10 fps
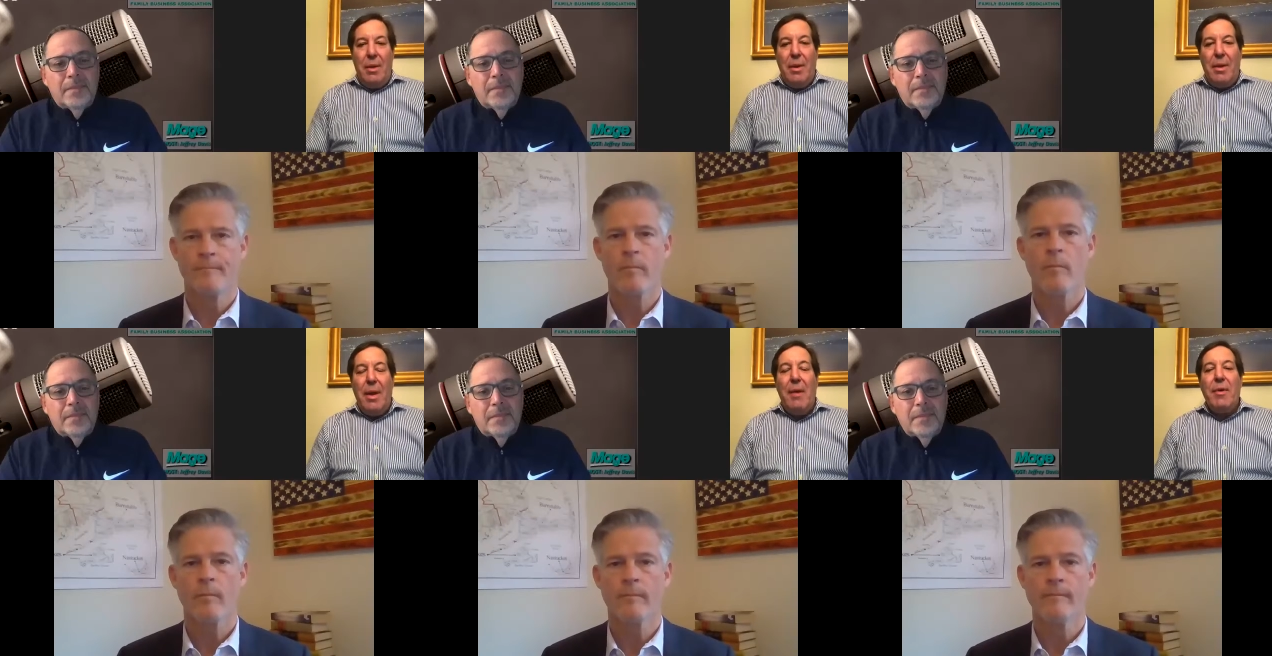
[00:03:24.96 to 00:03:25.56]

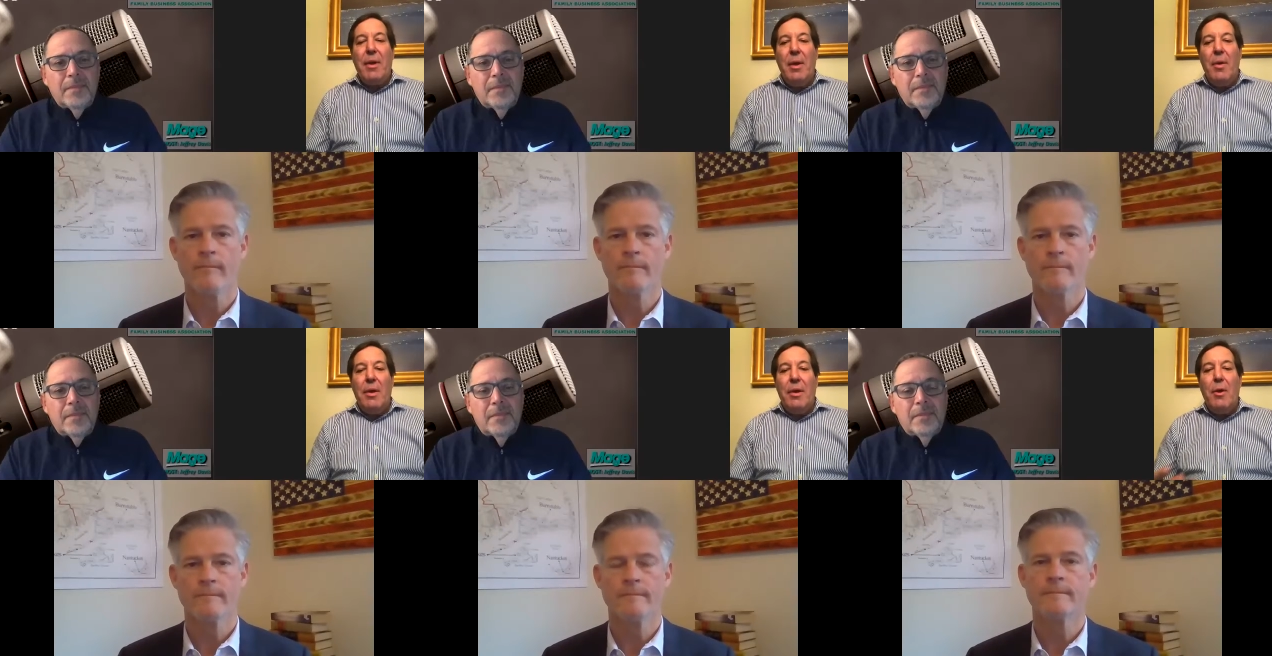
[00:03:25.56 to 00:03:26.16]
Speaker 1: Kevin,
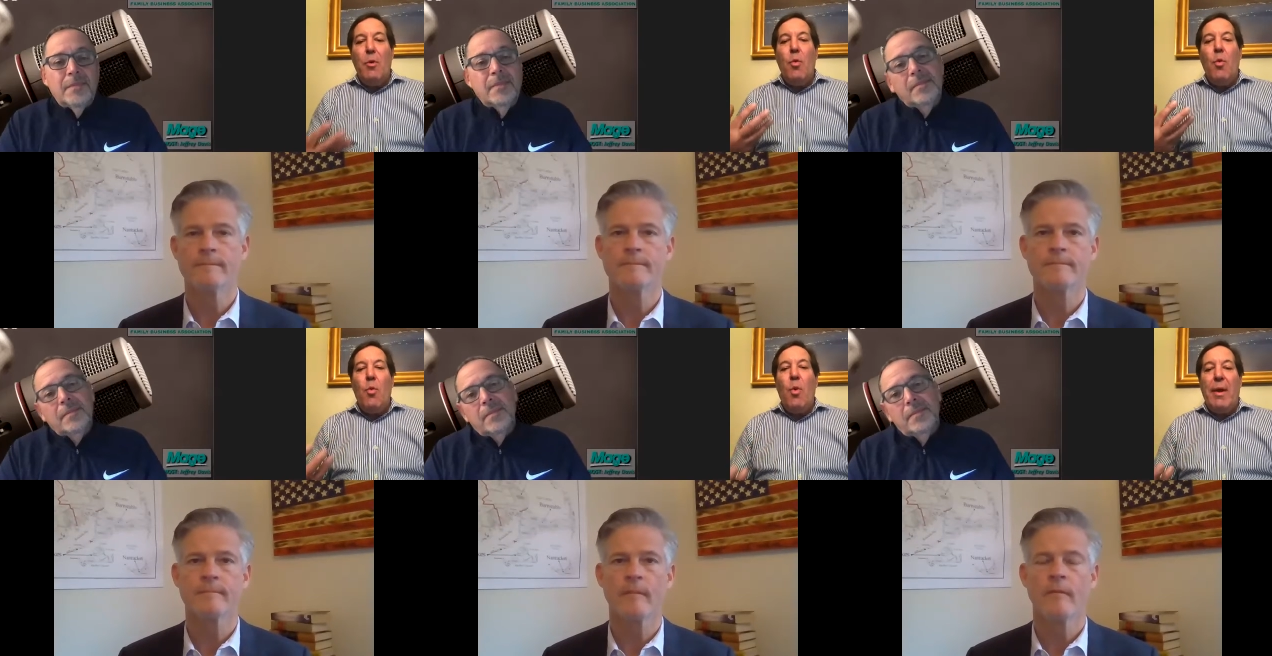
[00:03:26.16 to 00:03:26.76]
you know,
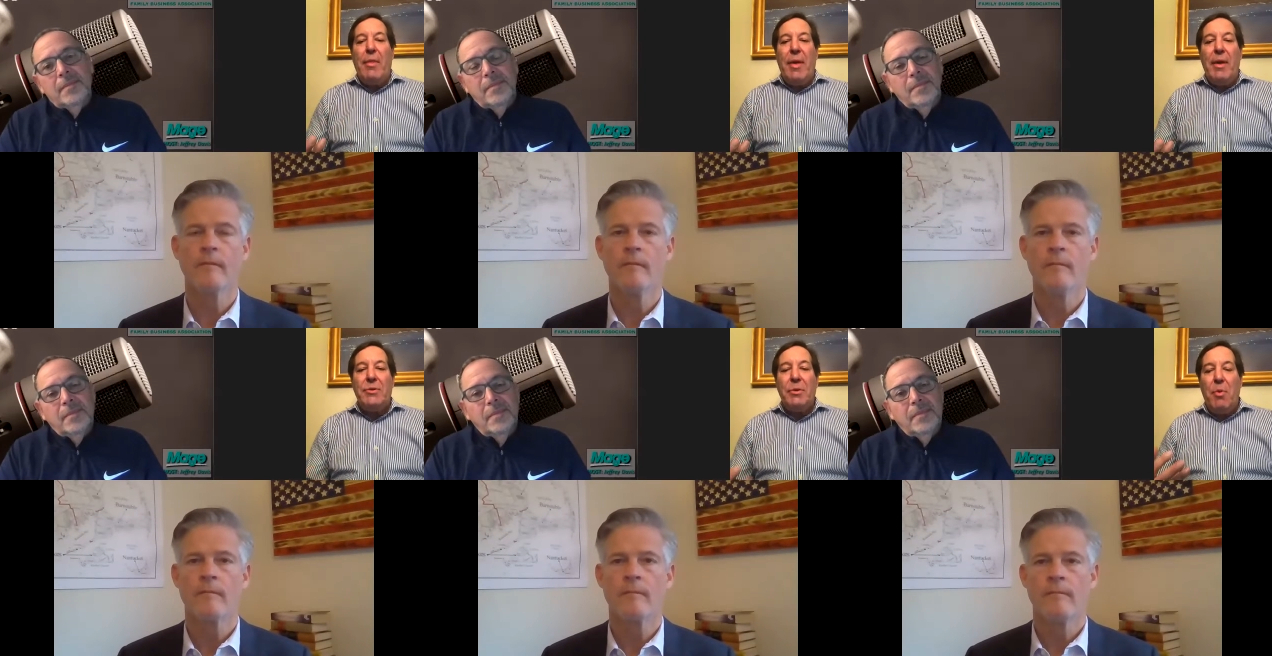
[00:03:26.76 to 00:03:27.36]
what I
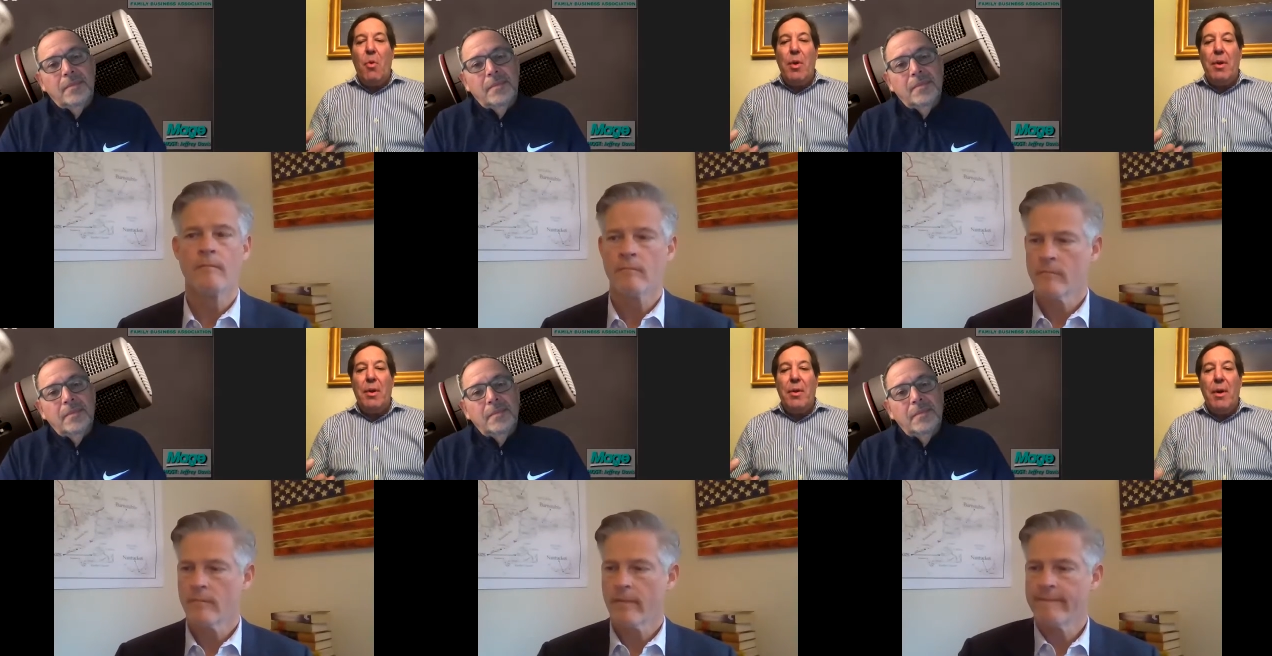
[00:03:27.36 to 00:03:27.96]
think is
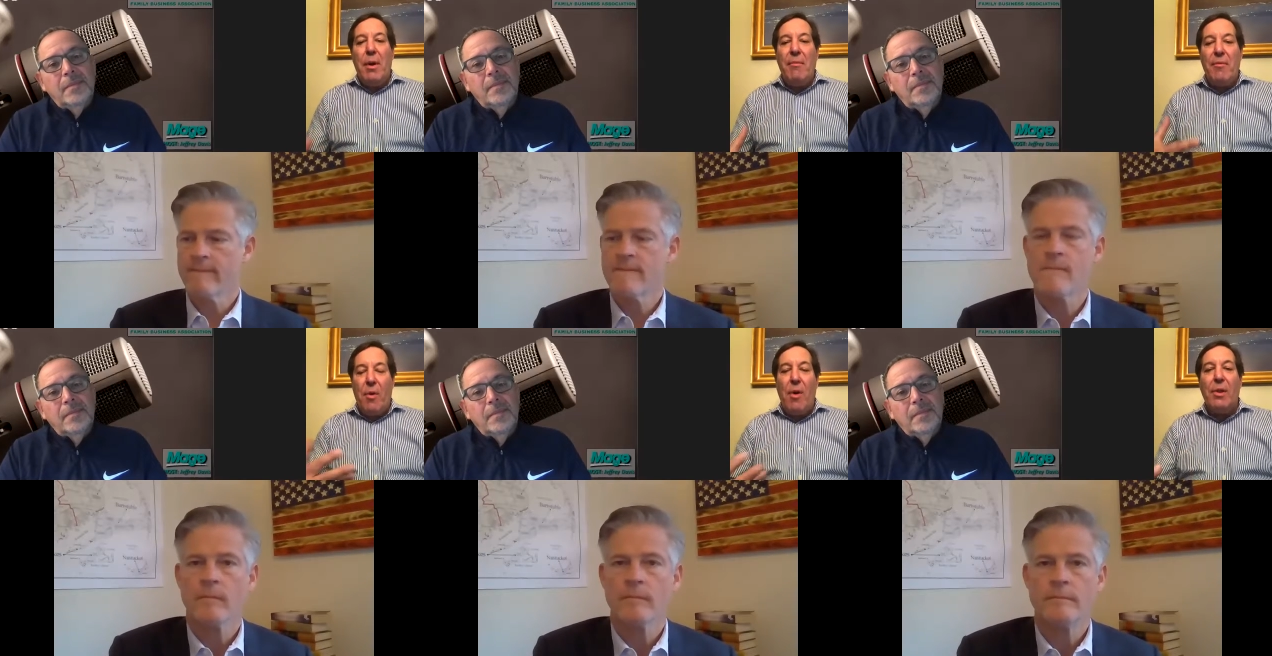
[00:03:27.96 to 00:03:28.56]
important um,
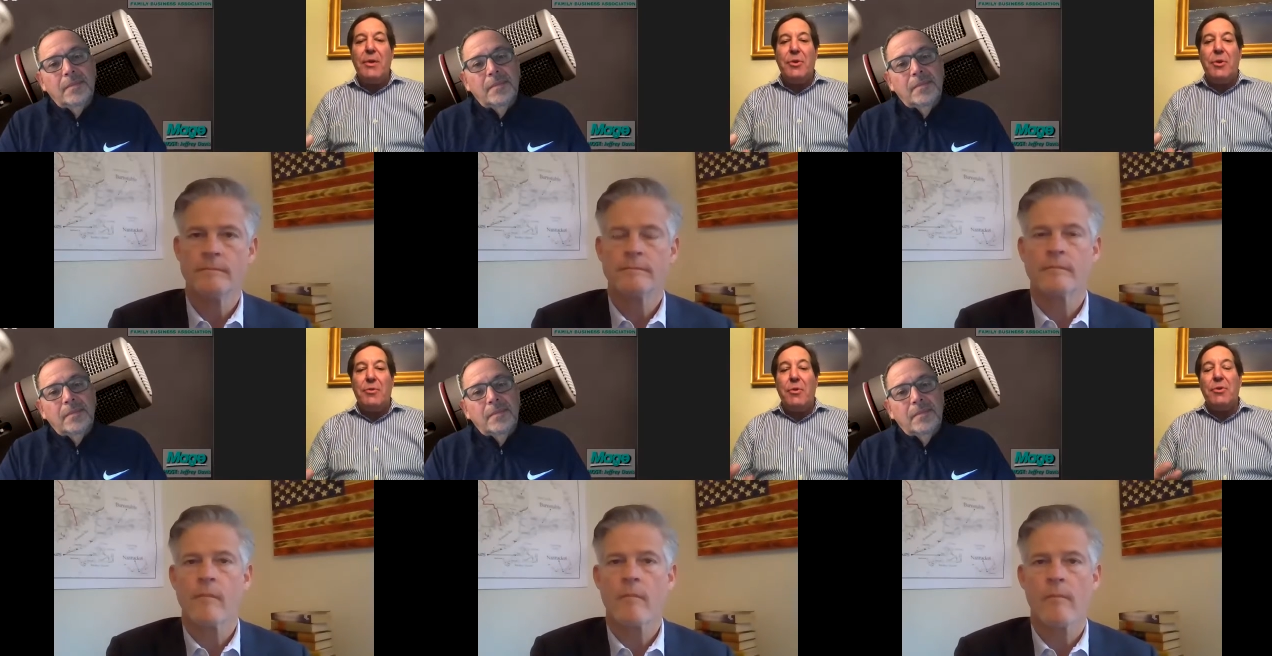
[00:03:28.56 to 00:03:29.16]
for our
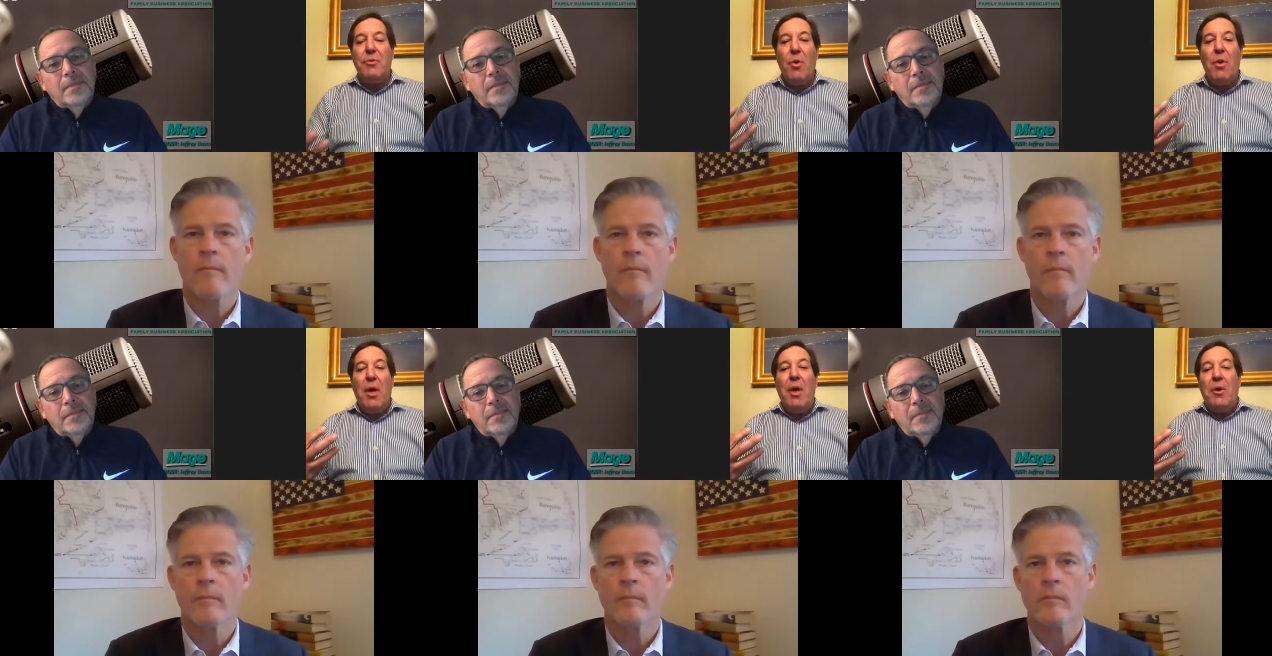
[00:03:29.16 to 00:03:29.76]
listeners, first of
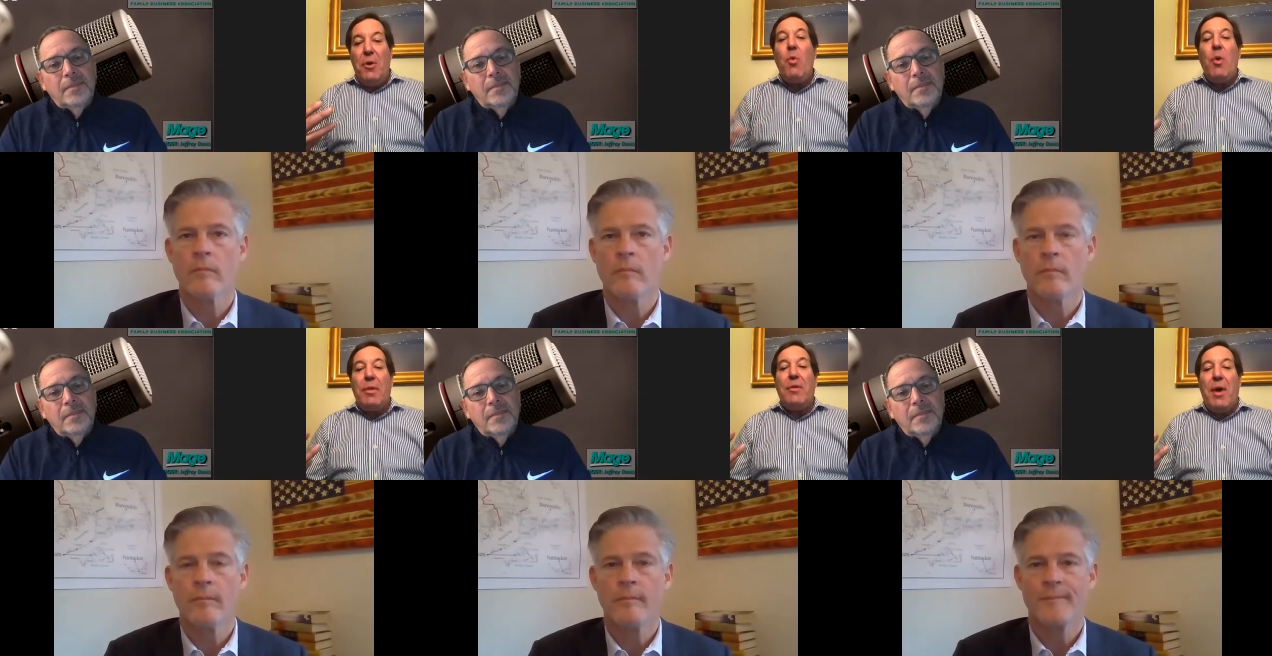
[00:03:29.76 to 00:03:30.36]
all, you're
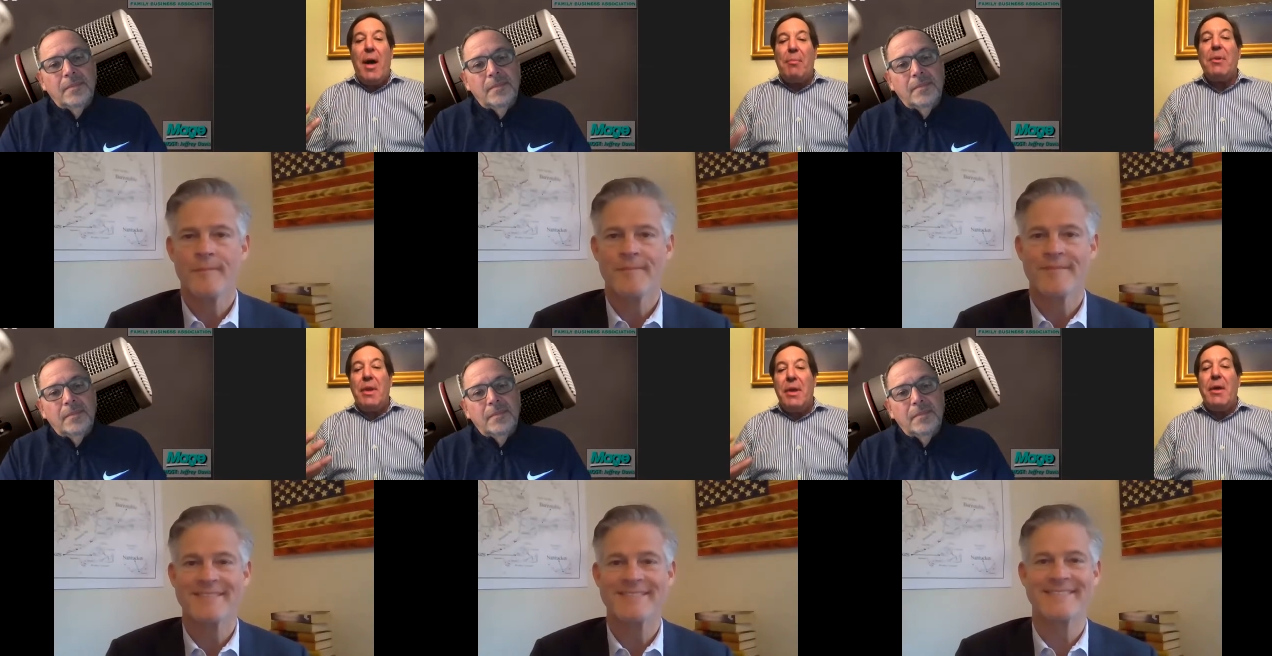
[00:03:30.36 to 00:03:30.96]
one of the top
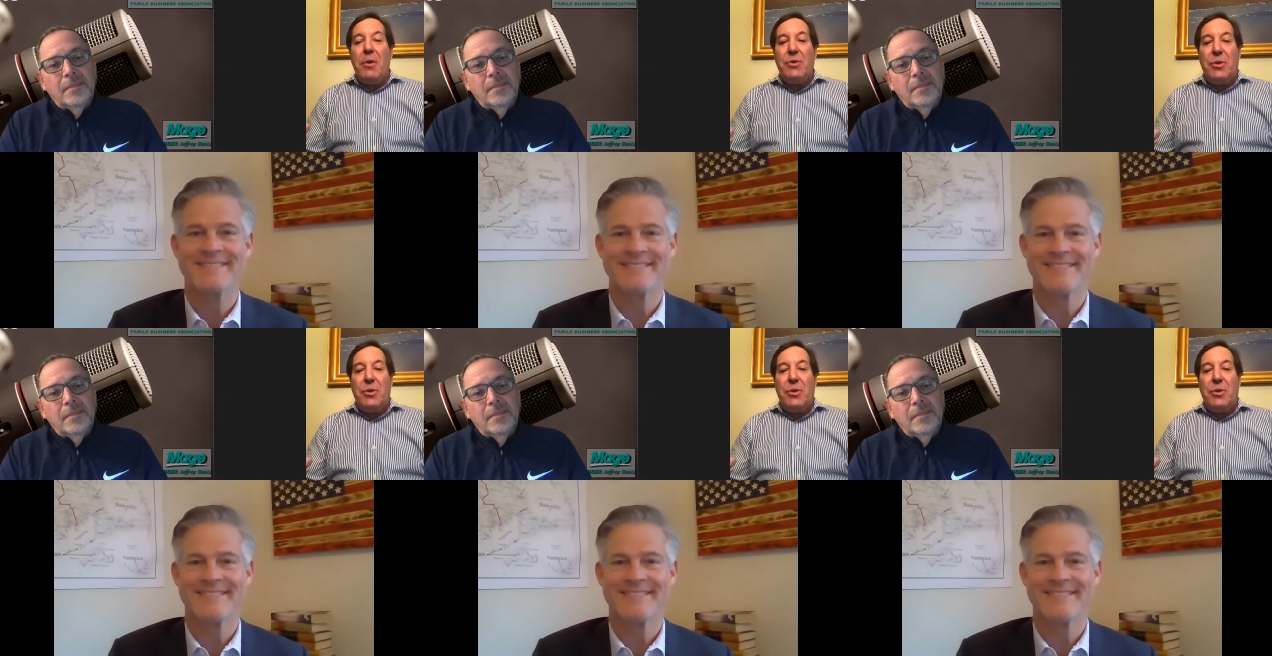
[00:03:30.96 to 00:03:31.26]
litigators in